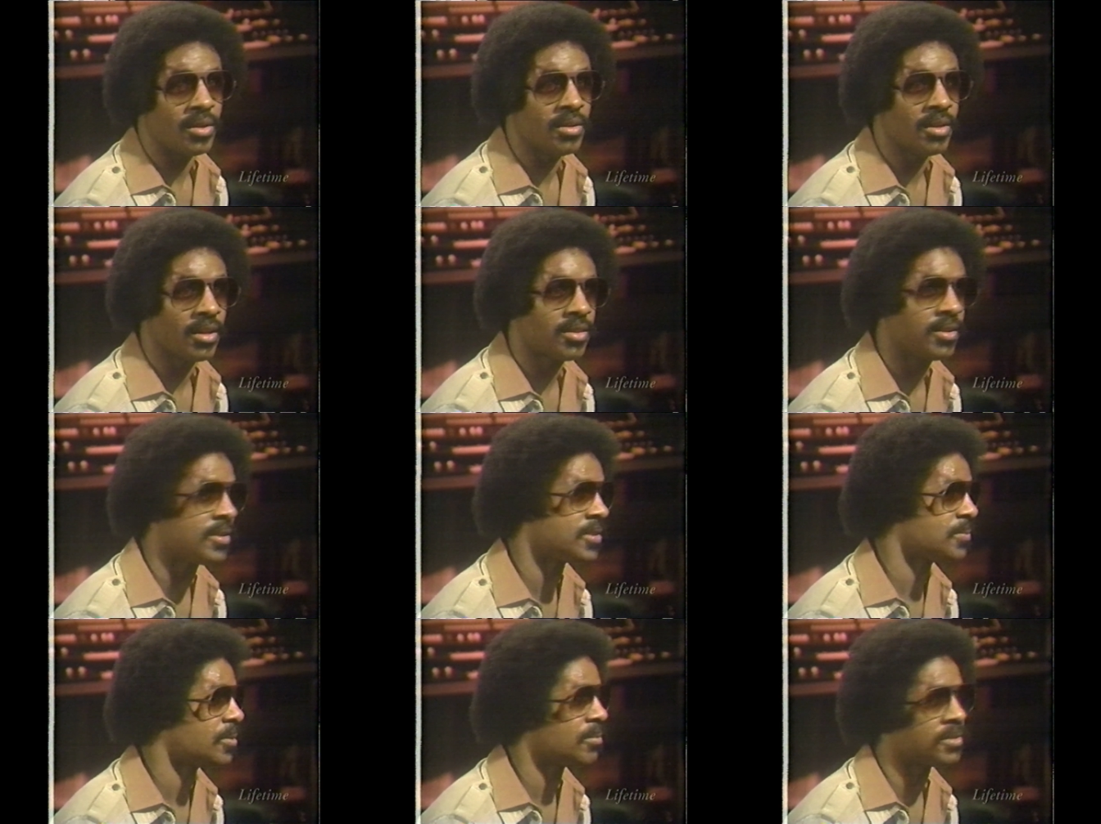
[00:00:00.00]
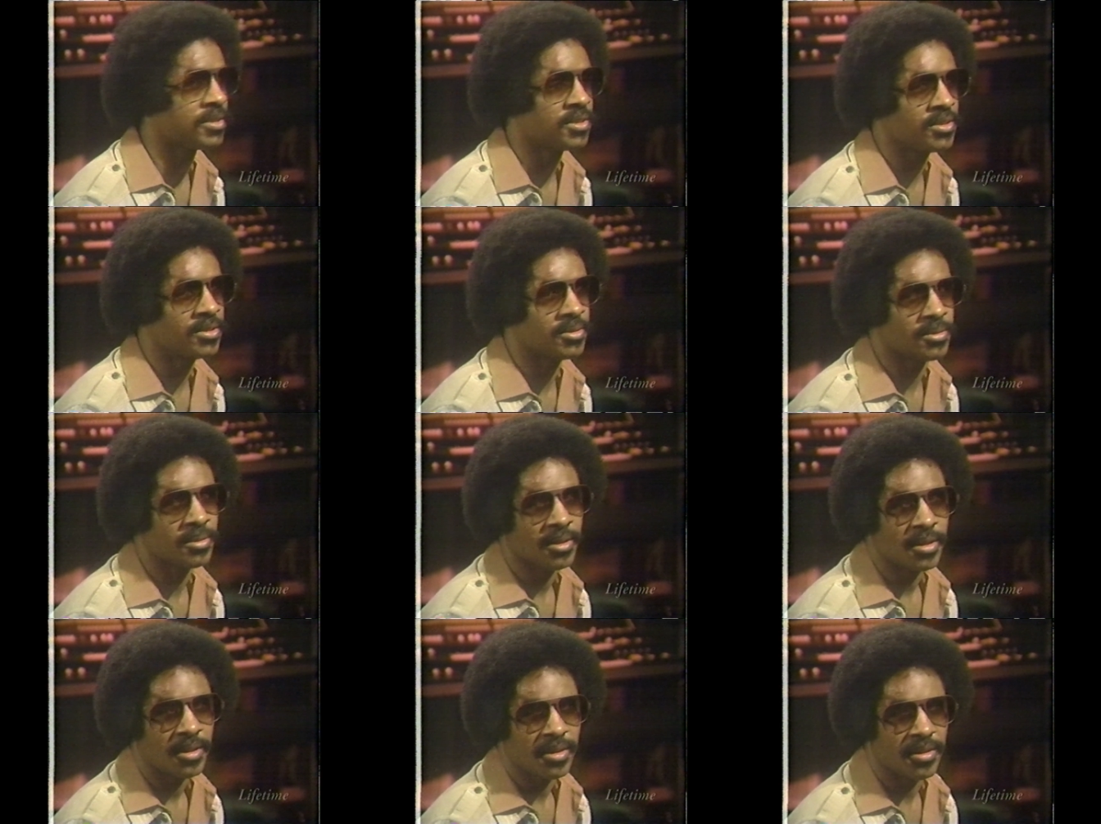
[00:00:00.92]
nothing is promised to
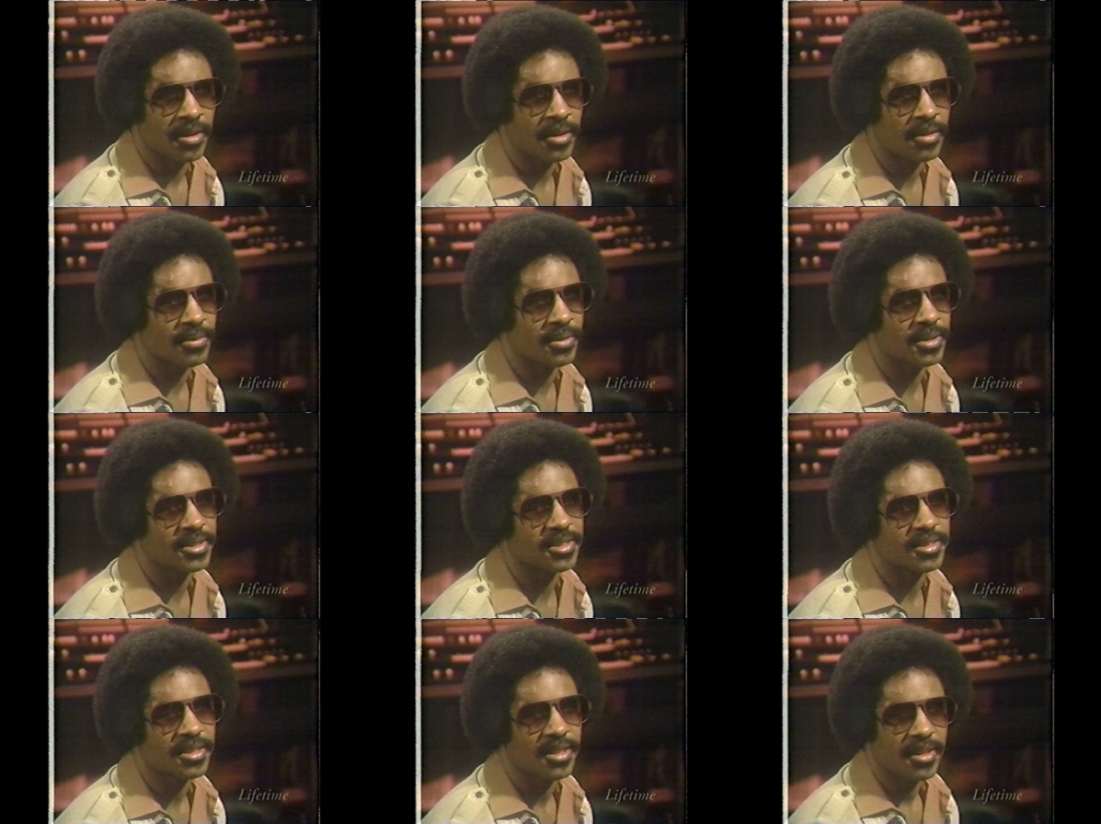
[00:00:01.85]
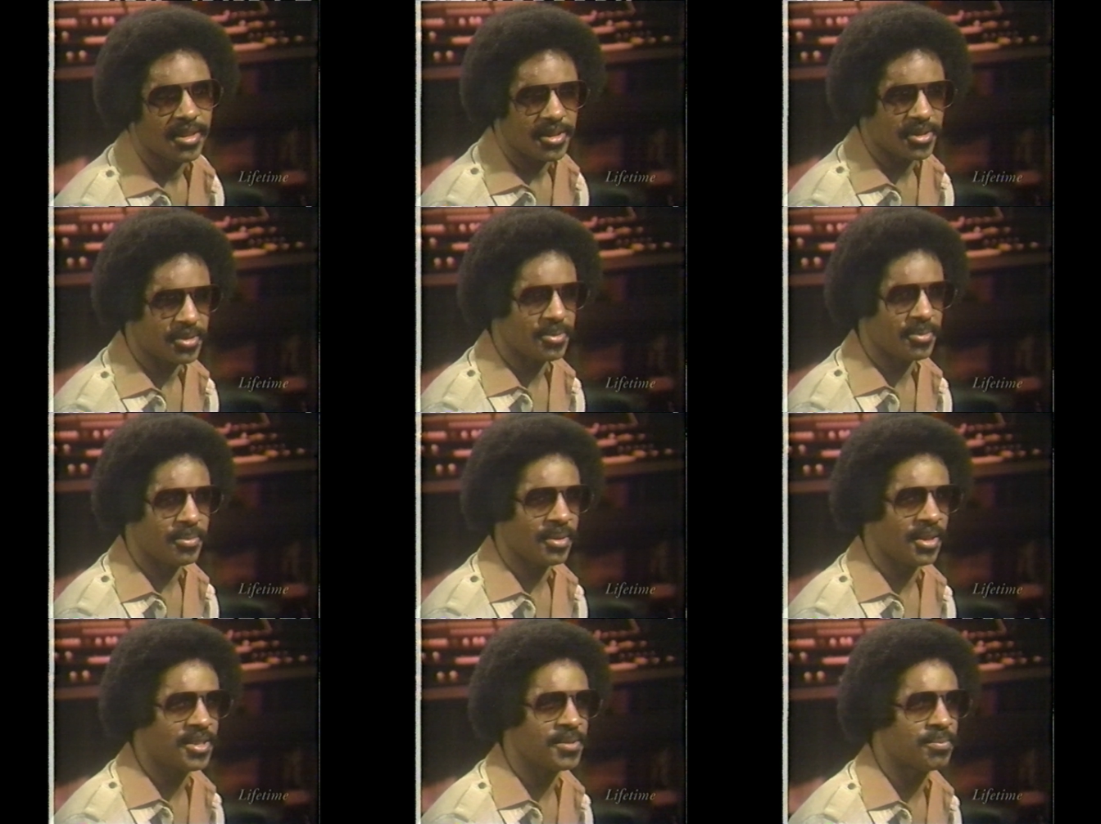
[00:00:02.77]
none of us. So
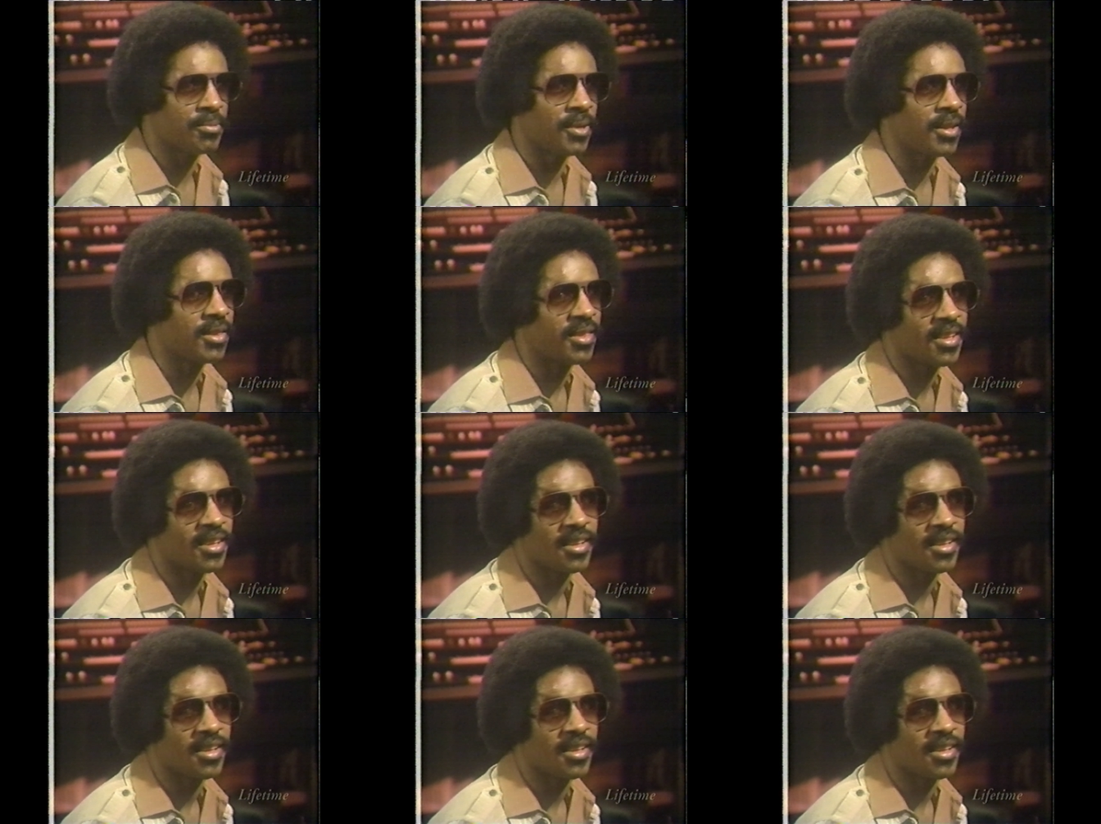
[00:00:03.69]
with each breath